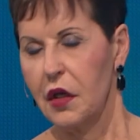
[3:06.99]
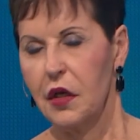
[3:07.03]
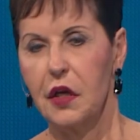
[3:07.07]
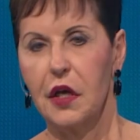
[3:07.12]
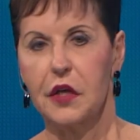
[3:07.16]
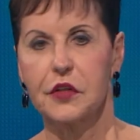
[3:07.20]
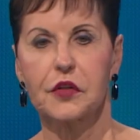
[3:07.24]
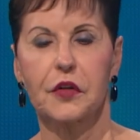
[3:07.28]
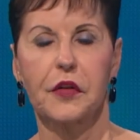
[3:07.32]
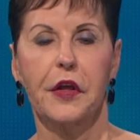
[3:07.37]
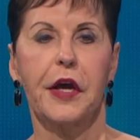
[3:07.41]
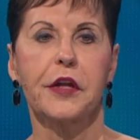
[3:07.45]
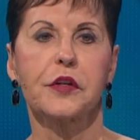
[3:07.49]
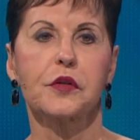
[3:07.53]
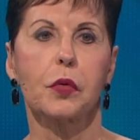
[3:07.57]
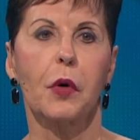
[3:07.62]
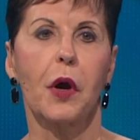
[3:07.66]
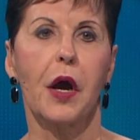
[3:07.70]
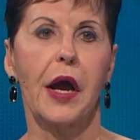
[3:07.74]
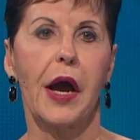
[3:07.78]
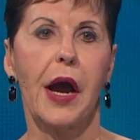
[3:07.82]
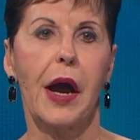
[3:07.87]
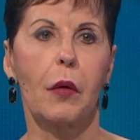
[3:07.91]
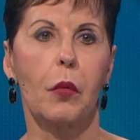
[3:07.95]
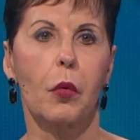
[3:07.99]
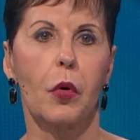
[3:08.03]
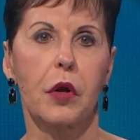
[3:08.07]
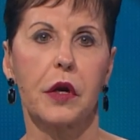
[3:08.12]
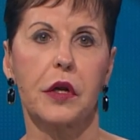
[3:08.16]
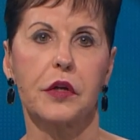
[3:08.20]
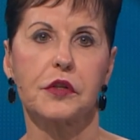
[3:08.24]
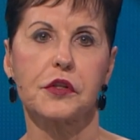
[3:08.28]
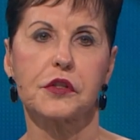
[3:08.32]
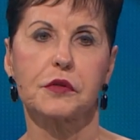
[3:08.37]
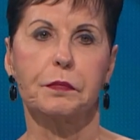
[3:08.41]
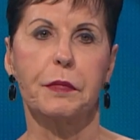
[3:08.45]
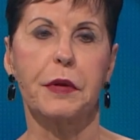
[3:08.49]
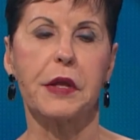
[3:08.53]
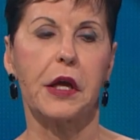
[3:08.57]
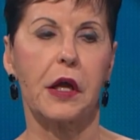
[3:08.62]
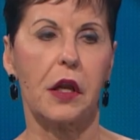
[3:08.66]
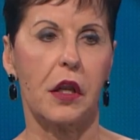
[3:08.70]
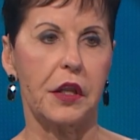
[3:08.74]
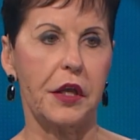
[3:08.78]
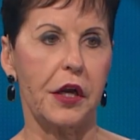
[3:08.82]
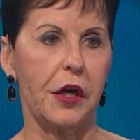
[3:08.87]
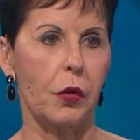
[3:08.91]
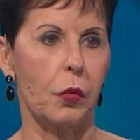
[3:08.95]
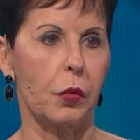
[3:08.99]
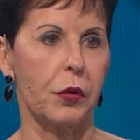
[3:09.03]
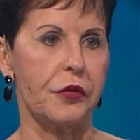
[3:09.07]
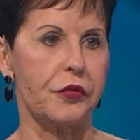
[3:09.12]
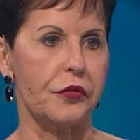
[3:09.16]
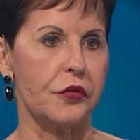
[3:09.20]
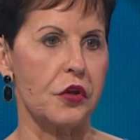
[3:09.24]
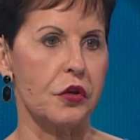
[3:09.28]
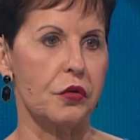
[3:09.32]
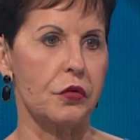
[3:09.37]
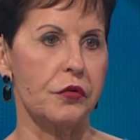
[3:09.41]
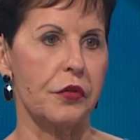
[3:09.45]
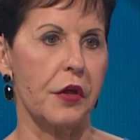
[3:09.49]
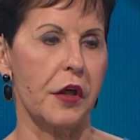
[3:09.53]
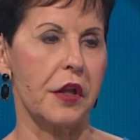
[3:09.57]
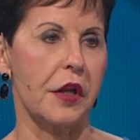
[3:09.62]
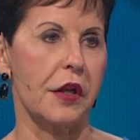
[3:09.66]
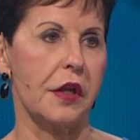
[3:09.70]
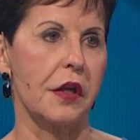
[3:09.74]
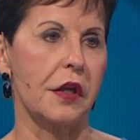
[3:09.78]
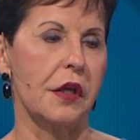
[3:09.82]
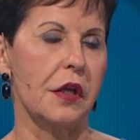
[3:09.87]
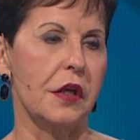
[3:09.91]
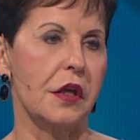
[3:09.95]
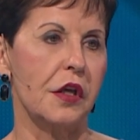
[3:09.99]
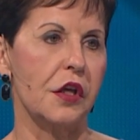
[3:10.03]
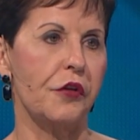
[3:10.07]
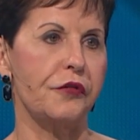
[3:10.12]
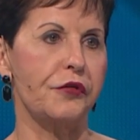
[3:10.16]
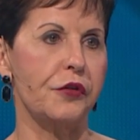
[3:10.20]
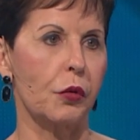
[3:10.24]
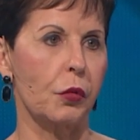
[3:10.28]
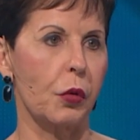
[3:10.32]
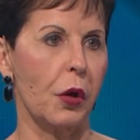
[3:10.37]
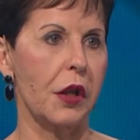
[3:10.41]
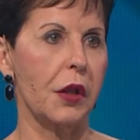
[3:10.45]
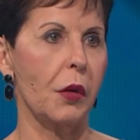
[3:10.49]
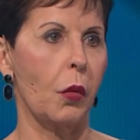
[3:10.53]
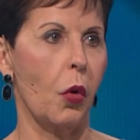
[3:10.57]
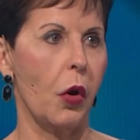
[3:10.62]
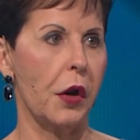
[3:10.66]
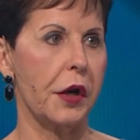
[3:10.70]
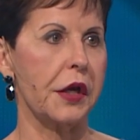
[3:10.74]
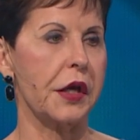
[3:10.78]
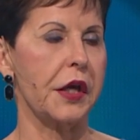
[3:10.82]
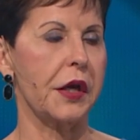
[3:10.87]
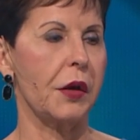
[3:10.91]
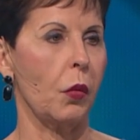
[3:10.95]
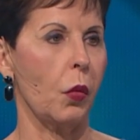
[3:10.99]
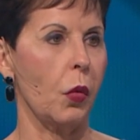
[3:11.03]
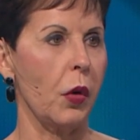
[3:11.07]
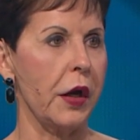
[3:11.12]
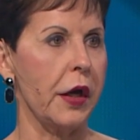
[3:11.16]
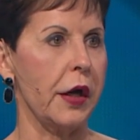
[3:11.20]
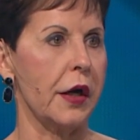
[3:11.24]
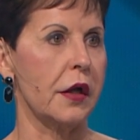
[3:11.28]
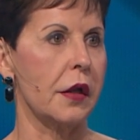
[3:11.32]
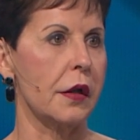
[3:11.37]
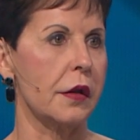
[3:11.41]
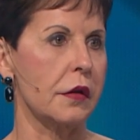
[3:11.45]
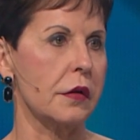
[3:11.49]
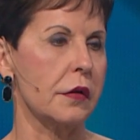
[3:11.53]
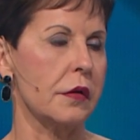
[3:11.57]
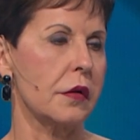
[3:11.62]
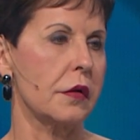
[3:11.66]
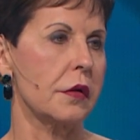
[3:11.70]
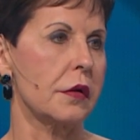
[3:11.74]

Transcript: And so that's why I want to just be clear with you that if you really want to get well,